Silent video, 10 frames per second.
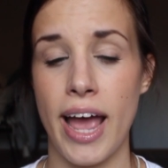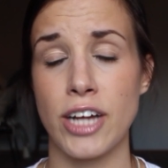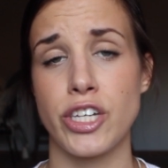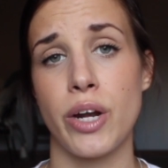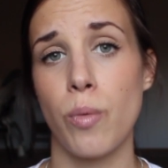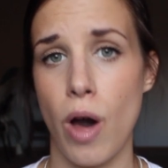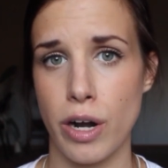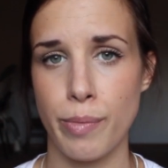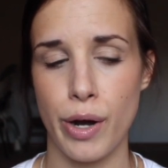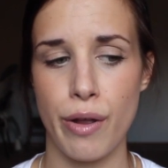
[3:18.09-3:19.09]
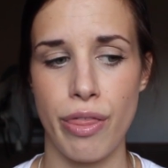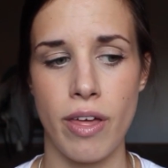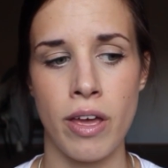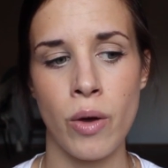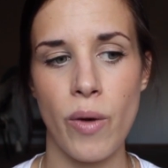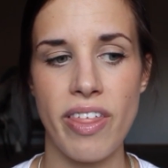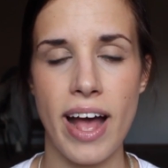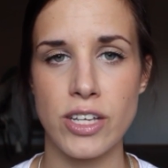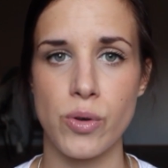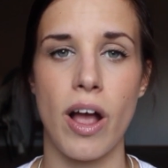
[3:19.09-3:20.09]
I actually had a water birth with
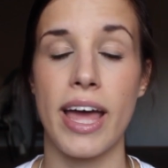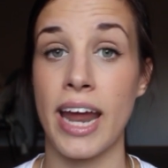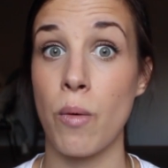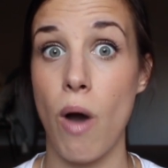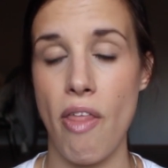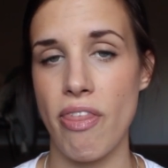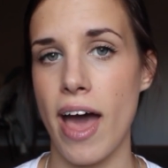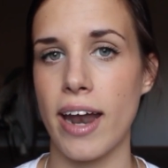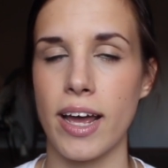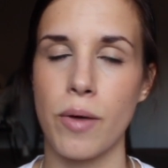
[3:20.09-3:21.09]
Ezra and I want that.